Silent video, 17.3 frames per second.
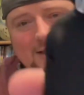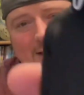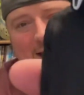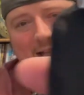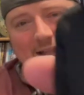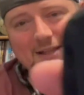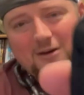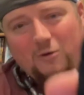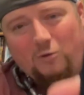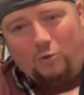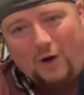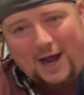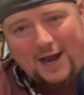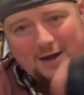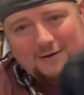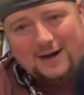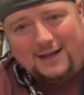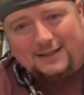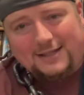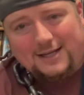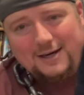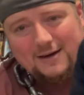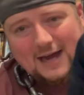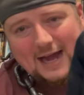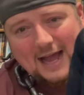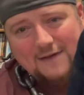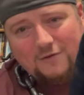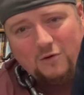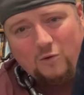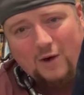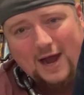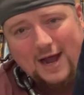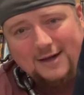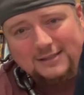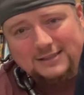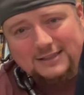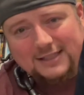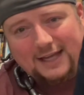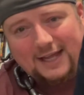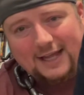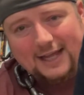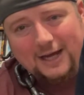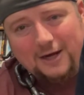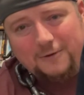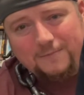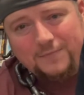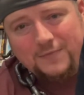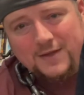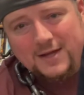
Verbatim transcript: that little wire right there? I have a wire sticking out.